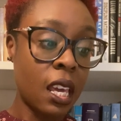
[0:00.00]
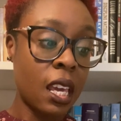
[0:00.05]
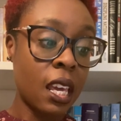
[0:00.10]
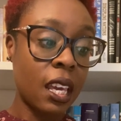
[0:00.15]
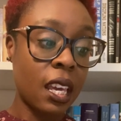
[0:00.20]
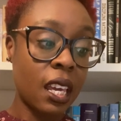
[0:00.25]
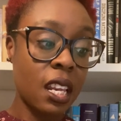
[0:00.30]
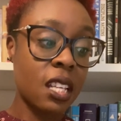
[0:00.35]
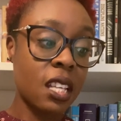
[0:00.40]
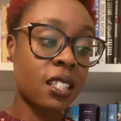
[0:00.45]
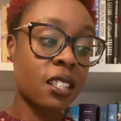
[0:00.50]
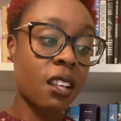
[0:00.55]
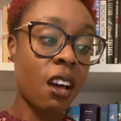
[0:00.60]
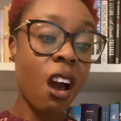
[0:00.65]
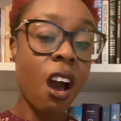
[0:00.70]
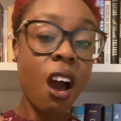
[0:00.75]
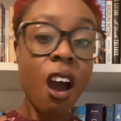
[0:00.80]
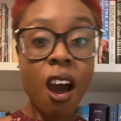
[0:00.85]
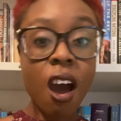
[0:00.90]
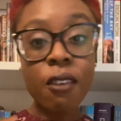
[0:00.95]
It is
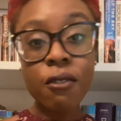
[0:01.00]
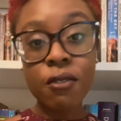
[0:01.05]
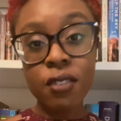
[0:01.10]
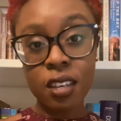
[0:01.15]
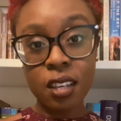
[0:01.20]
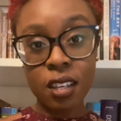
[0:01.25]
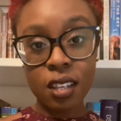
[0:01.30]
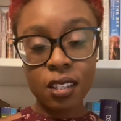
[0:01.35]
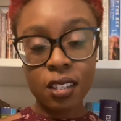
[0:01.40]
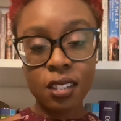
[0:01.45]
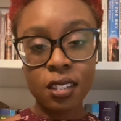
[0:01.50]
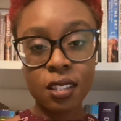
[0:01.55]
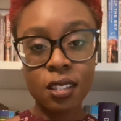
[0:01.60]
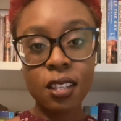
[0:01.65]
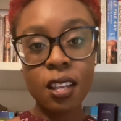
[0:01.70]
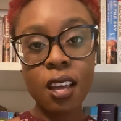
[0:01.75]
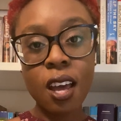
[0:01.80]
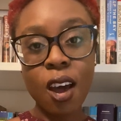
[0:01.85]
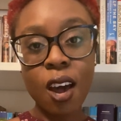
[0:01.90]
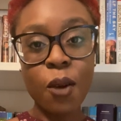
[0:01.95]
obvious
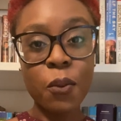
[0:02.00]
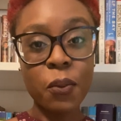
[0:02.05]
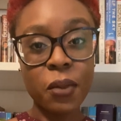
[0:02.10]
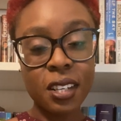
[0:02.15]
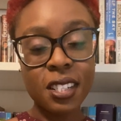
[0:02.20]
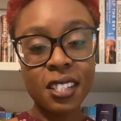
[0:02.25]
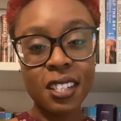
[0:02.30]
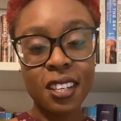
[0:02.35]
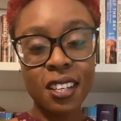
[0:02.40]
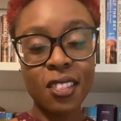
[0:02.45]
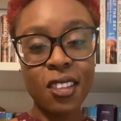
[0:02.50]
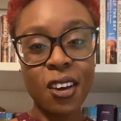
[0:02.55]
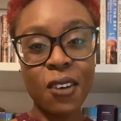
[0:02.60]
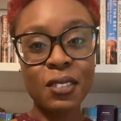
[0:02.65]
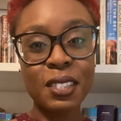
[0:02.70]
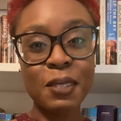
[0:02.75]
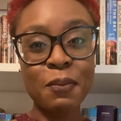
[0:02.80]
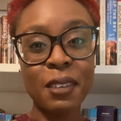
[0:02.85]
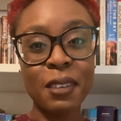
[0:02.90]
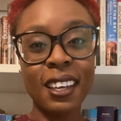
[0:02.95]
how much he
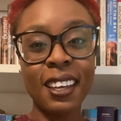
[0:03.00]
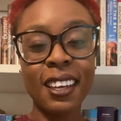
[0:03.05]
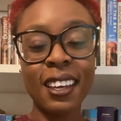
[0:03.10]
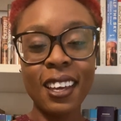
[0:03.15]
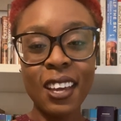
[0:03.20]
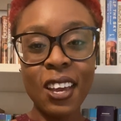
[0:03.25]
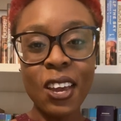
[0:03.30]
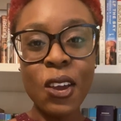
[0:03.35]
loves me.